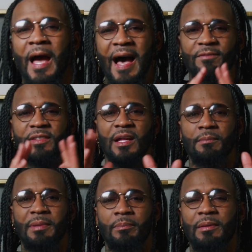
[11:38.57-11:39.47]
I've done a
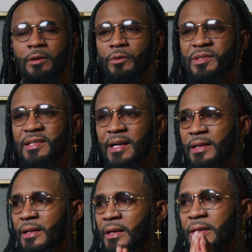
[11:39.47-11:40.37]
biblical
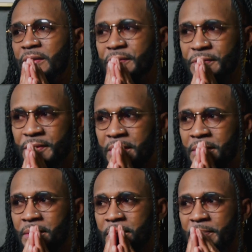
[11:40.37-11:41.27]
study of
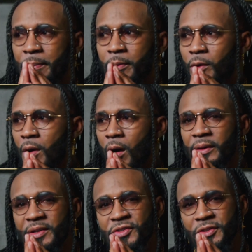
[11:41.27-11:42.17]
people called
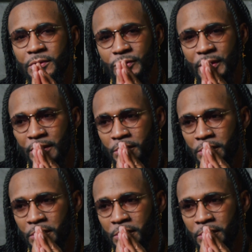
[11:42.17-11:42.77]
as children: